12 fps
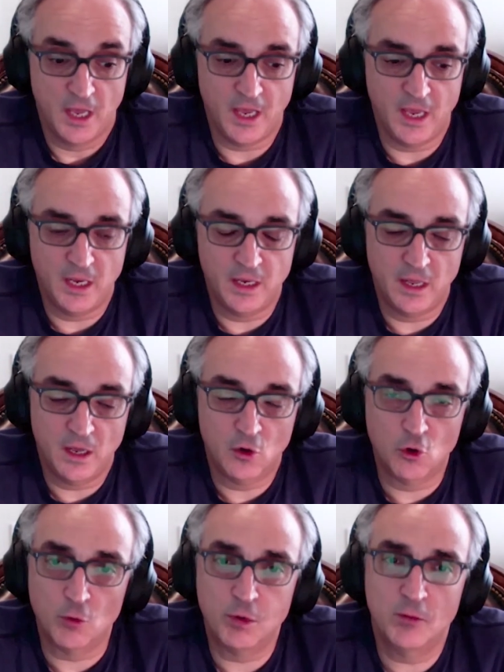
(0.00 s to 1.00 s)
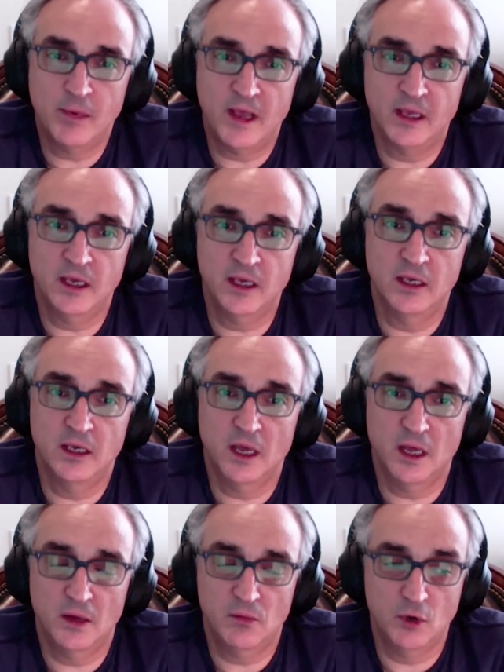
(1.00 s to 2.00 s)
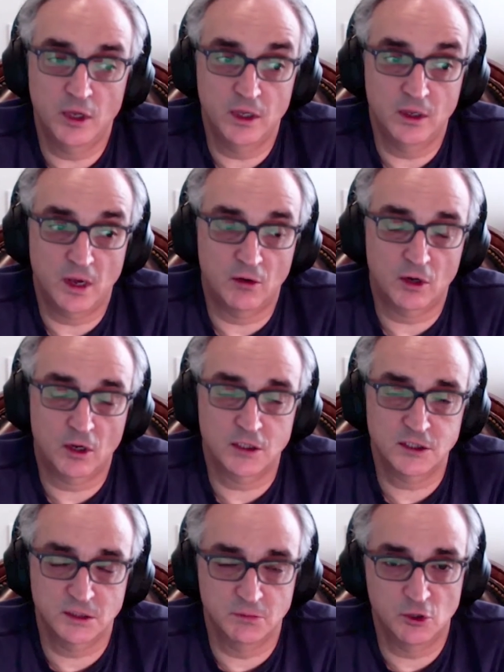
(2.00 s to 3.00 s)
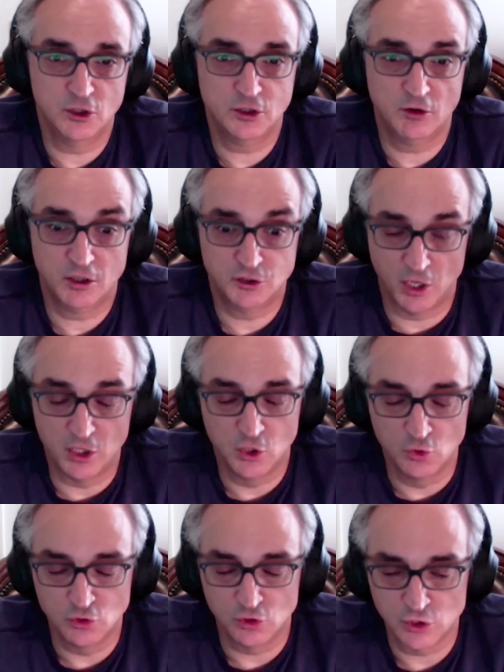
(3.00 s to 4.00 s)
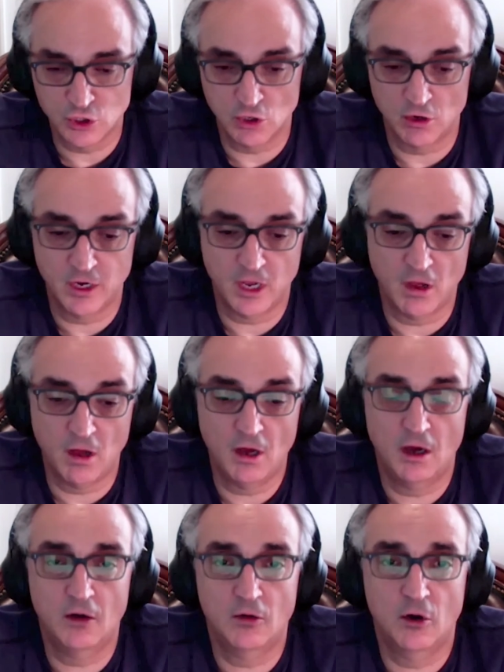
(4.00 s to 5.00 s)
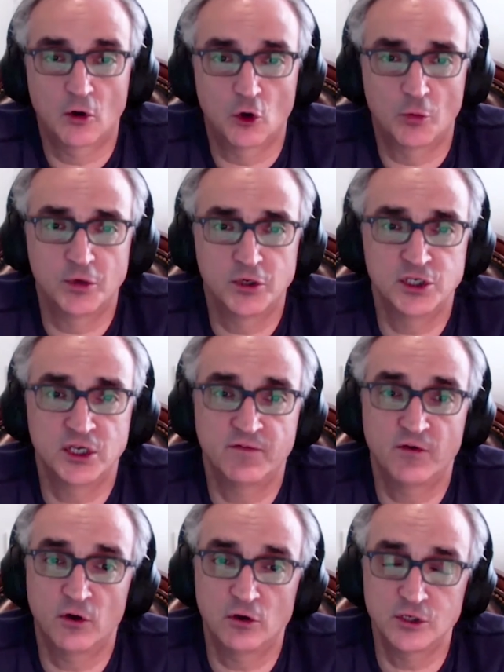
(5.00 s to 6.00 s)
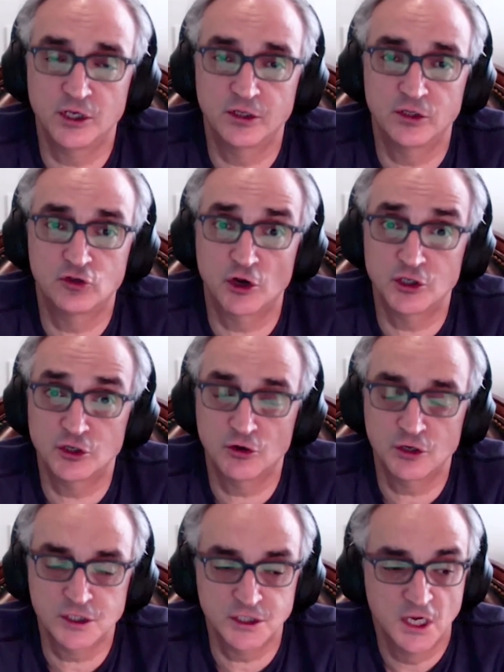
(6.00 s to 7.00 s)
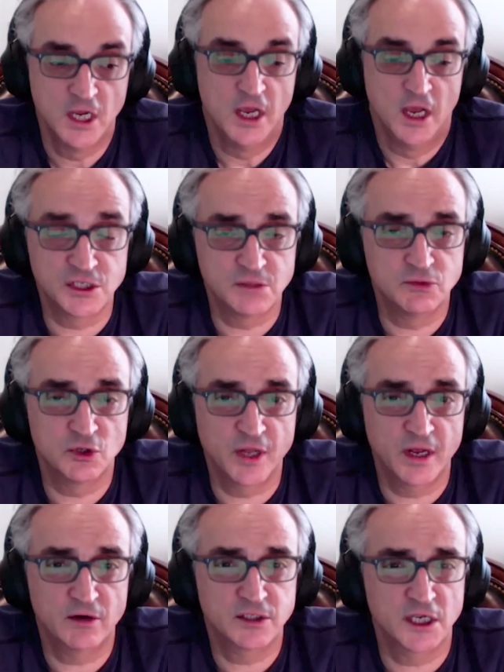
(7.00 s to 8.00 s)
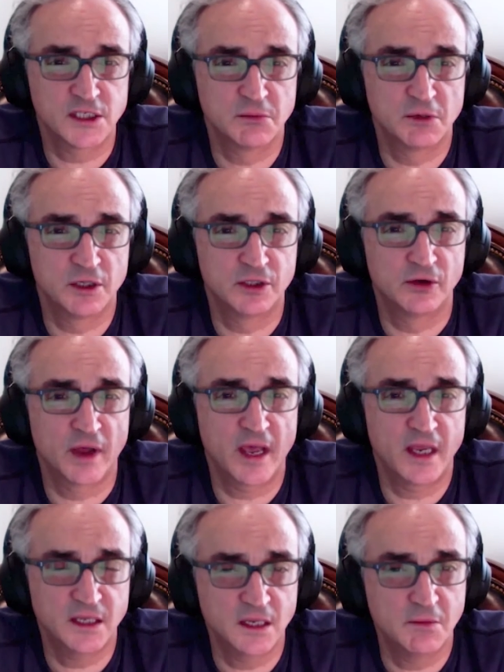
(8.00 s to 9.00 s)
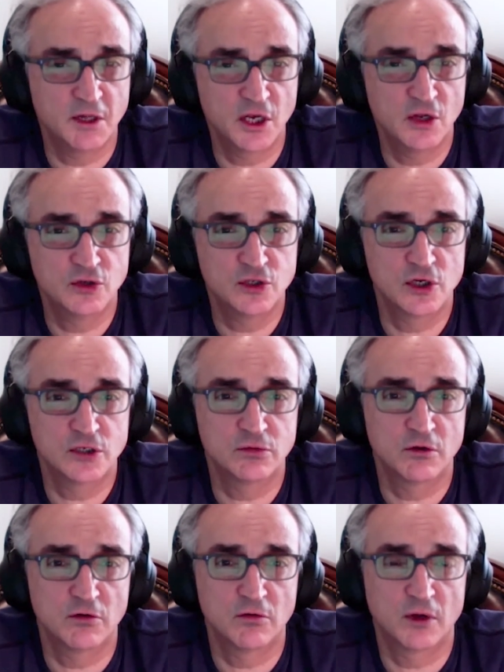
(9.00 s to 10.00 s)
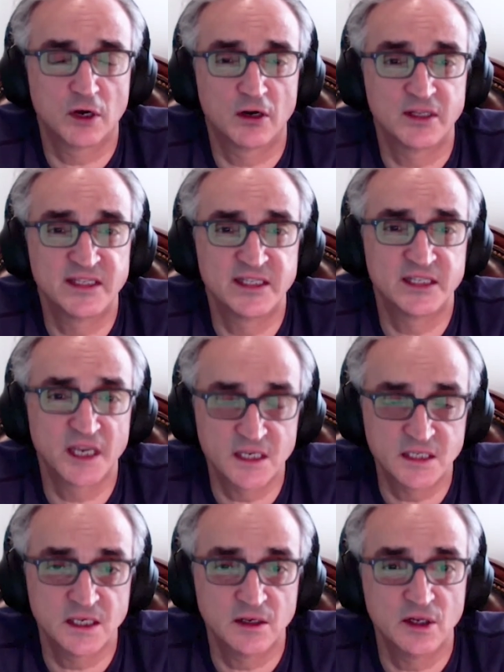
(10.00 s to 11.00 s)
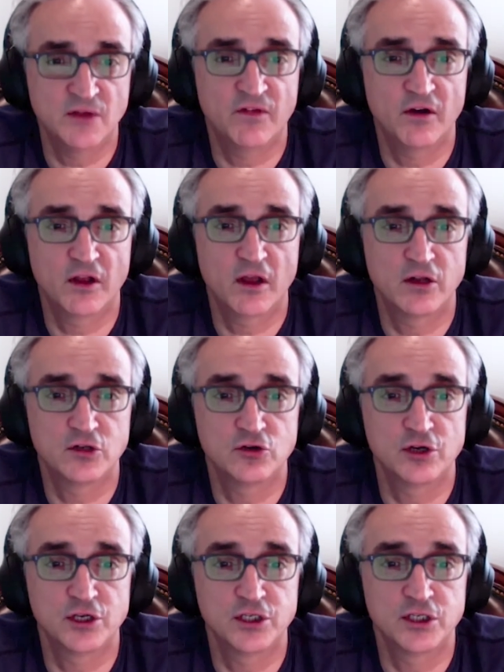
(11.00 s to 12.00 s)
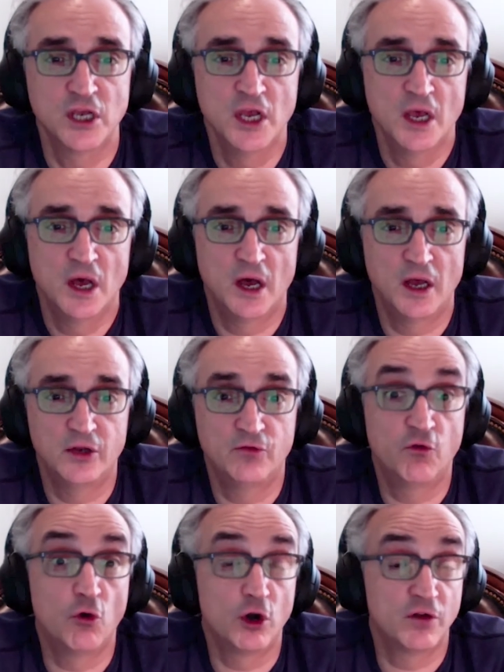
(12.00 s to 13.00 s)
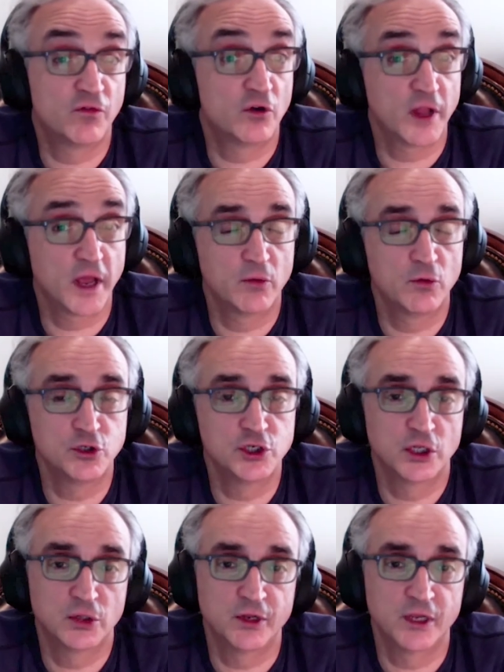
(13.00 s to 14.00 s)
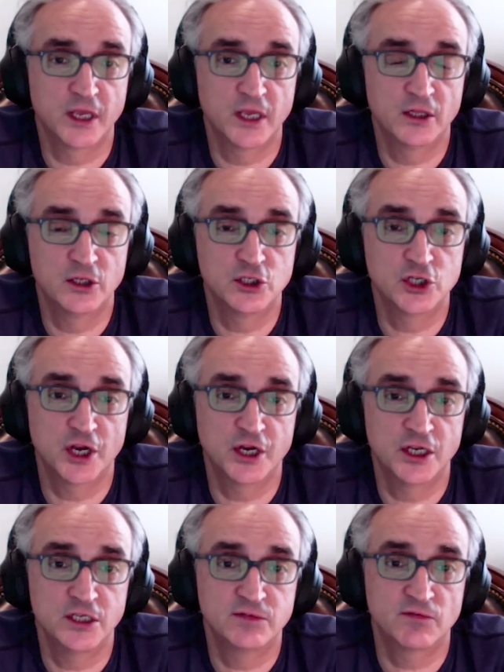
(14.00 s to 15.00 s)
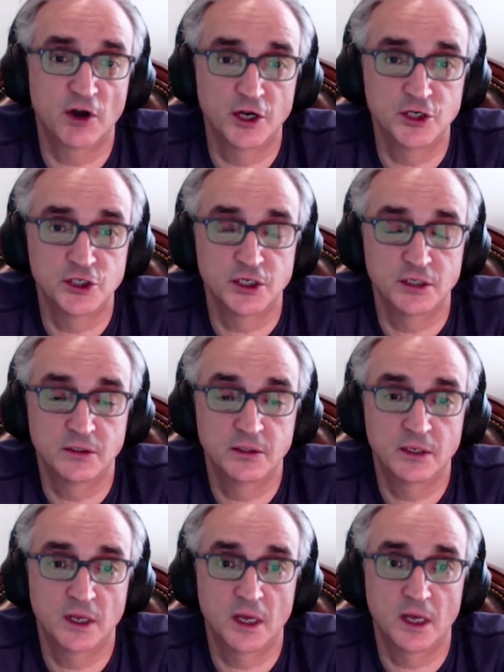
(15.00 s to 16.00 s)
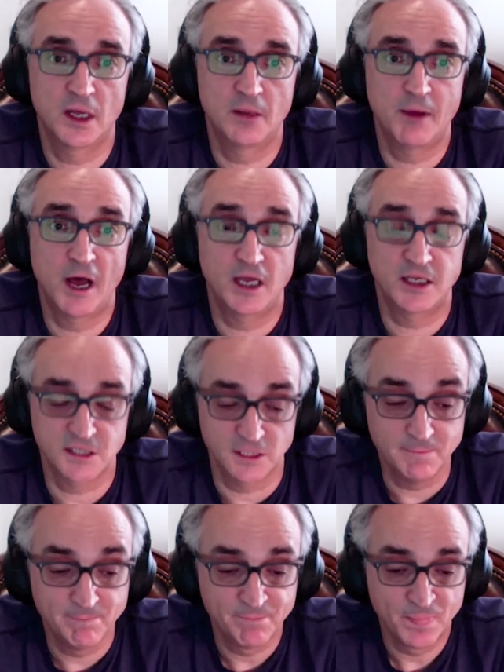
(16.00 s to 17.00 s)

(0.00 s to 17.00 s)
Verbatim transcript: In uh, corporate banking, we our customers or actually end users, sorry, are corporate CFOs and treasurers. Our system today are accessible to 18 million users. We're in 16 different countries in four different languages, including English, Chinese, French, and Bahasa.